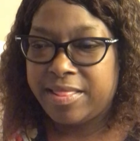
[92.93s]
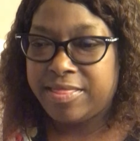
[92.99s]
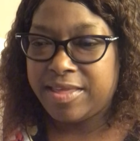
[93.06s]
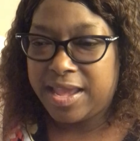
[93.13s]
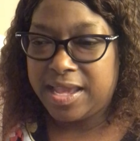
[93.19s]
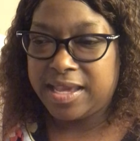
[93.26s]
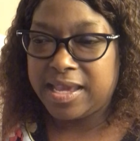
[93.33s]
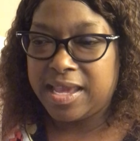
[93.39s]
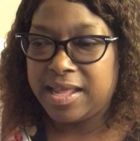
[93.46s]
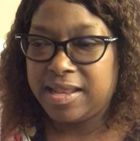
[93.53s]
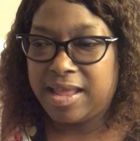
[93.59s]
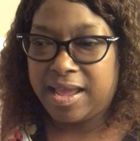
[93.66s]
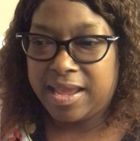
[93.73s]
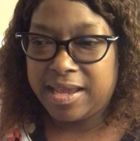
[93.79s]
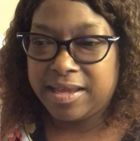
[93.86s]
thinking
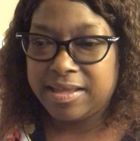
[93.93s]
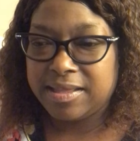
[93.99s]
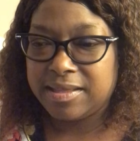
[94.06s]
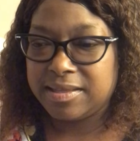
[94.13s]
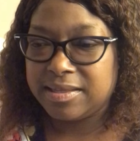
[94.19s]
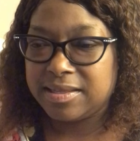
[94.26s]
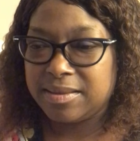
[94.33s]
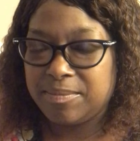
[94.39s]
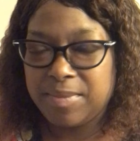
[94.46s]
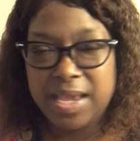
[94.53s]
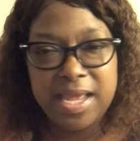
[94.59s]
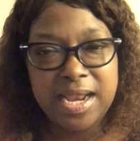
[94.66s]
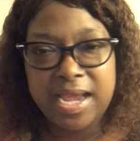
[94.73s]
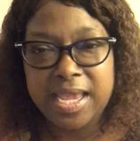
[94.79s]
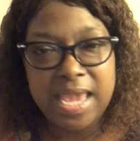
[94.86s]
like,
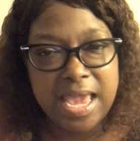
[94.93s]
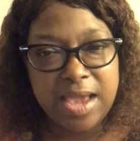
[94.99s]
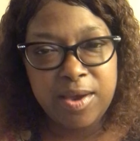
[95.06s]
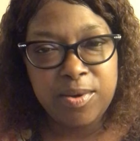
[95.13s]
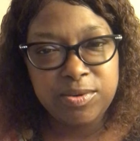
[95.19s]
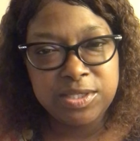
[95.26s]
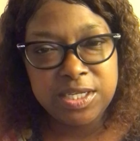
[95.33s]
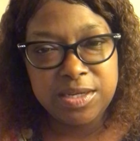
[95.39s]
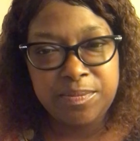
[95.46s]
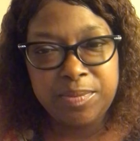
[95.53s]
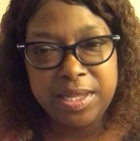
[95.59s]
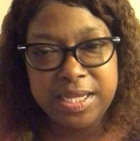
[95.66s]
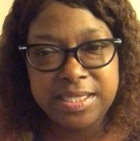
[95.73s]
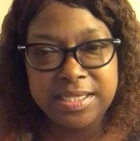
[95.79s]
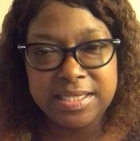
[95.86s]
man, I can't go to the
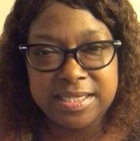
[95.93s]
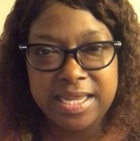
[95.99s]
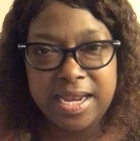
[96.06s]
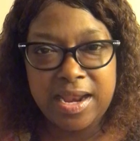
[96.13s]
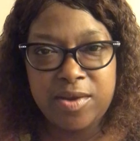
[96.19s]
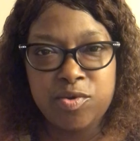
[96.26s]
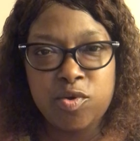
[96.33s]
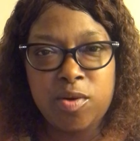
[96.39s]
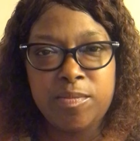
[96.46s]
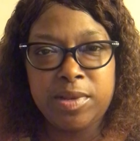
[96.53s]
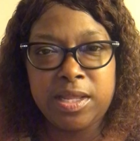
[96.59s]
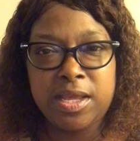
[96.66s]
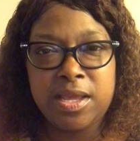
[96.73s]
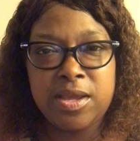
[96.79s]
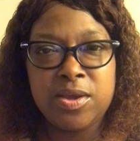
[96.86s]
places that I
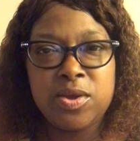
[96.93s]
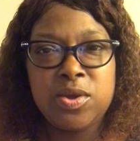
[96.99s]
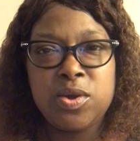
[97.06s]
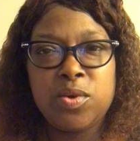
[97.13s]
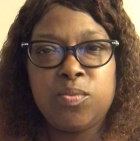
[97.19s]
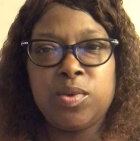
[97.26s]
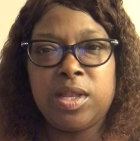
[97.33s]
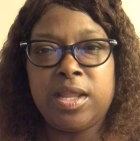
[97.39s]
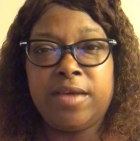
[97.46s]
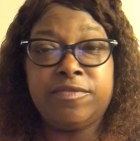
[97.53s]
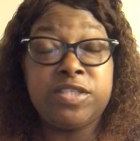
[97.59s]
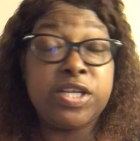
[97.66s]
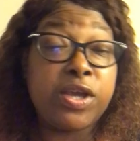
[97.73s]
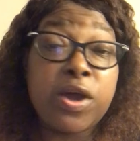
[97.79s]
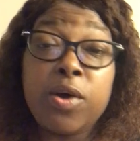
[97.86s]
normally would
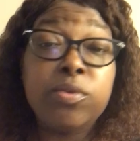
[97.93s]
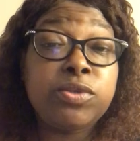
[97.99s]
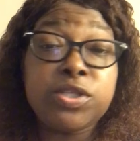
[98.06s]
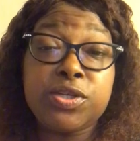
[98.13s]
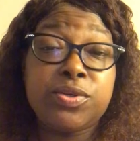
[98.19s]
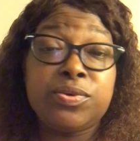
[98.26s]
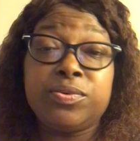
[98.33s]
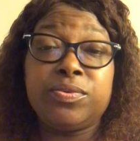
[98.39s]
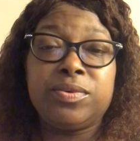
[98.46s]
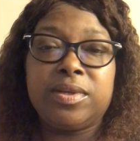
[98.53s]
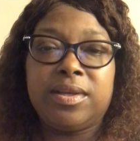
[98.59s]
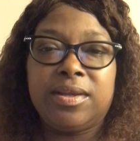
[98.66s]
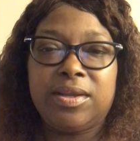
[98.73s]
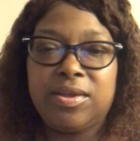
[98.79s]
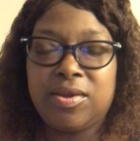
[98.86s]
love to go to.
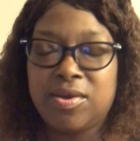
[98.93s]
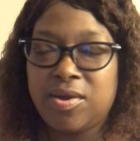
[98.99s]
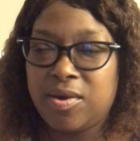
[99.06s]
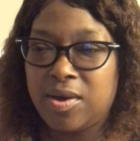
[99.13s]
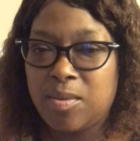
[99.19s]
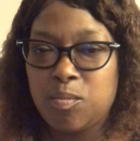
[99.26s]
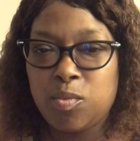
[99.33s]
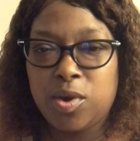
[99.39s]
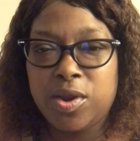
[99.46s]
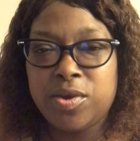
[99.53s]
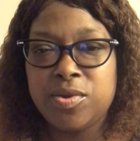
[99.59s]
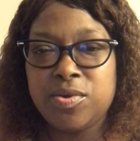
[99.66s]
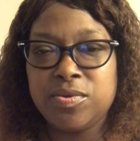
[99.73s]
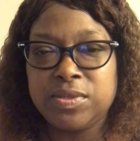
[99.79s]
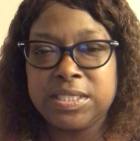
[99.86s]
I'm one
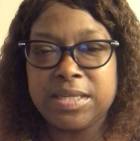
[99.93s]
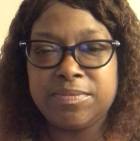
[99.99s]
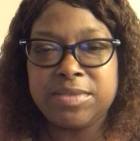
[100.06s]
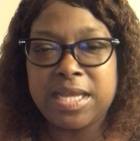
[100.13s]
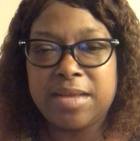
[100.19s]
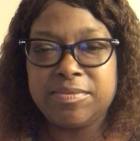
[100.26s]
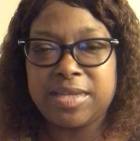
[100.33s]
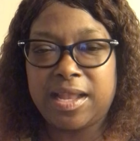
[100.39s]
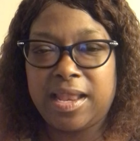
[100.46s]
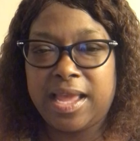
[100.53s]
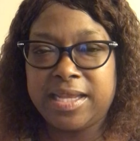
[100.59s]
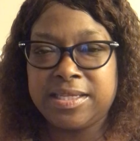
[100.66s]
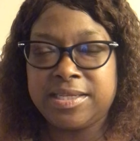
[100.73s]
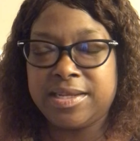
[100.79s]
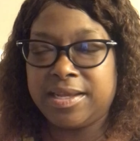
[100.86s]
who sometimes I
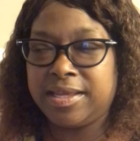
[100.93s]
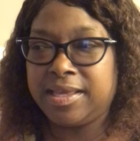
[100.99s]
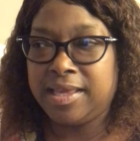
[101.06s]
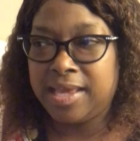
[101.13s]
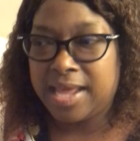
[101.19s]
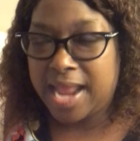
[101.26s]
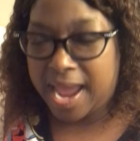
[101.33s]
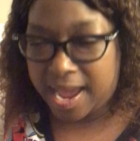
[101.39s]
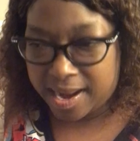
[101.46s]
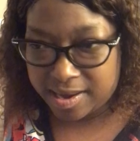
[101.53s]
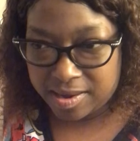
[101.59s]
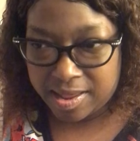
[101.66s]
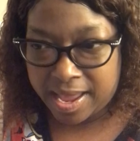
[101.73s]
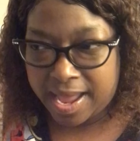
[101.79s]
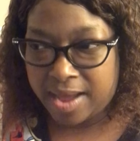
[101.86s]
like to get out
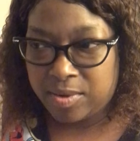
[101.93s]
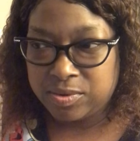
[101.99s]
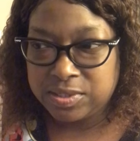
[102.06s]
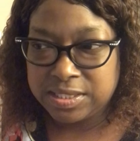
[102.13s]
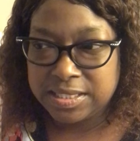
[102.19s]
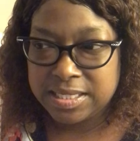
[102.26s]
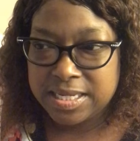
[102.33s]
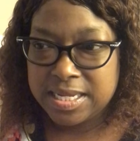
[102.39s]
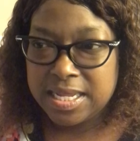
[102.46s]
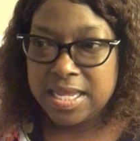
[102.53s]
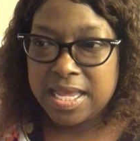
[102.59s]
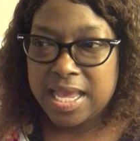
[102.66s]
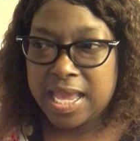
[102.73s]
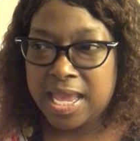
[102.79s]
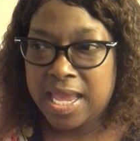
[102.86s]
of the house
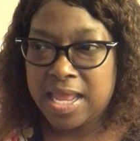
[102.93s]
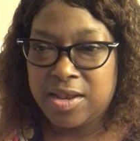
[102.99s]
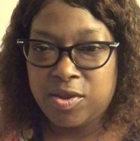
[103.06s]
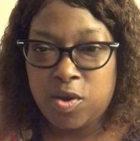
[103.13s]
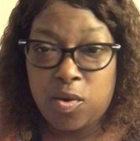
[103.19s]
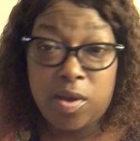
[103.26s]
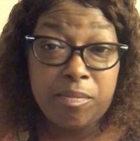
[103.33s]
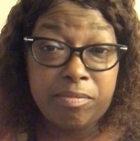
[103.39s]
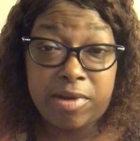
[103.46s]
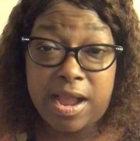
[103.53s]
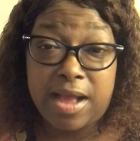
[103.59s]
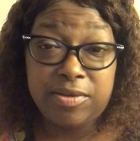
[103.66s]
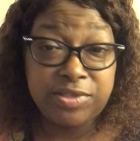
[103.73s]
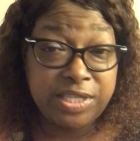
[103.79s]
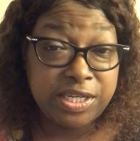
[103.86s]
and go and
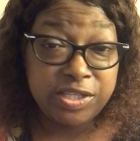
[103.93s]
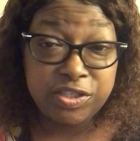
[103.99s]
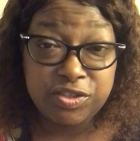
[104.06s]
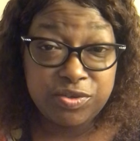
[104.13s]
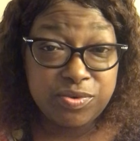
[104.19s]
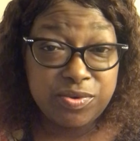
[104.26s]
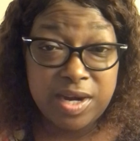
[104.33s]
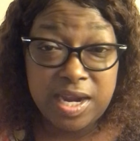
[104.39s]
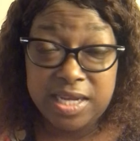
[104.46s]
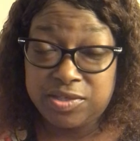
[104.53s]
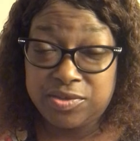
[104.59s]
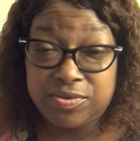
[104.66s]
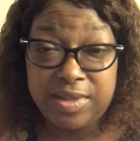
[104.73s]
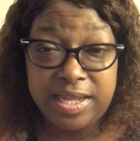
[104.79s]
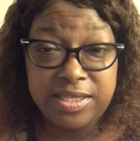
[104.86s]
browse in a store. I
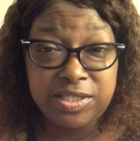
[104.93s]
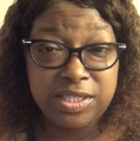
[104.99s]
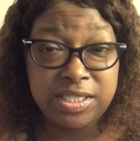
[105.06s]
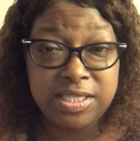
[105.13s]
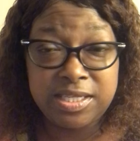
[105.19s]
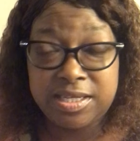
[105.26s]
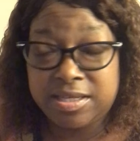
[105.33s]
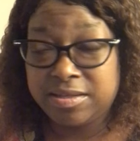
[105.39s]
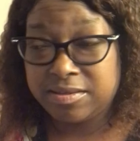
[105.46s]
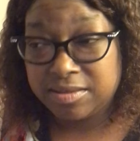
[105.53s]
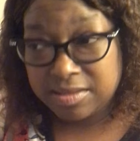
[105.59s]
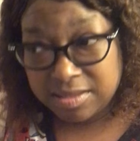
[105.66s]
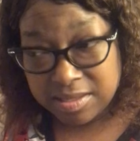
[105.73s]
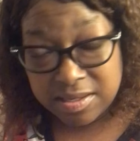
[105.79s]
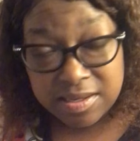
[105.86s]
do that just to
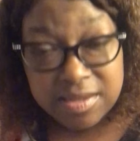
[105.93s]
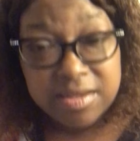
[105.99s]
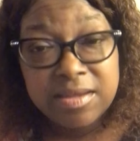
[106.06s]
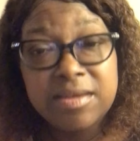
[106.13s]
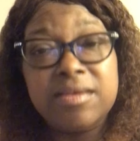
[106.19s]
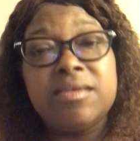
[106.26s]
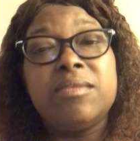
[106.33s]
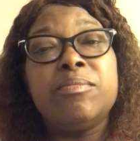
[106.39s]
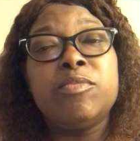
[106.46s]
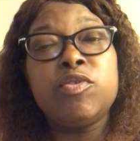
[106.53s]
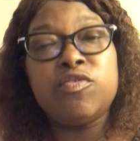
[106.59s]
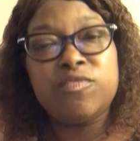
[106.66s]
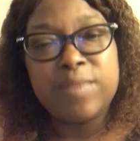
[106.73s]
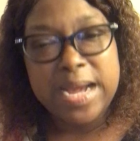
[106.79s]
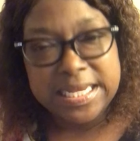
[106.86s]

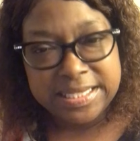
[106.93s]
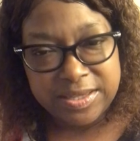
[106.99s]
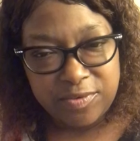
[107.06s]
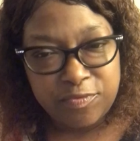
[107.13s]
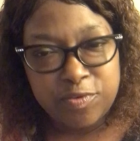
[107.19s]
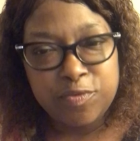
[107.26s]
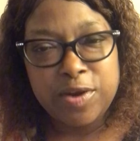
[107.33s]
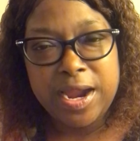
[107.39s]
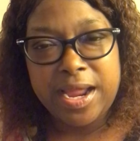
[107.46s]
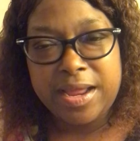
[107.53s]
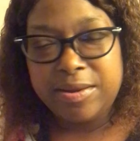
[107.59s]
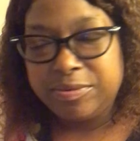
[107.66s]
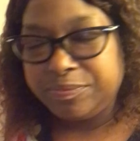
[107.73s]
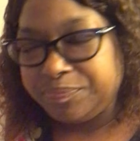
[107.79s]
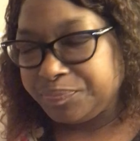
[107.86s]
move myself around.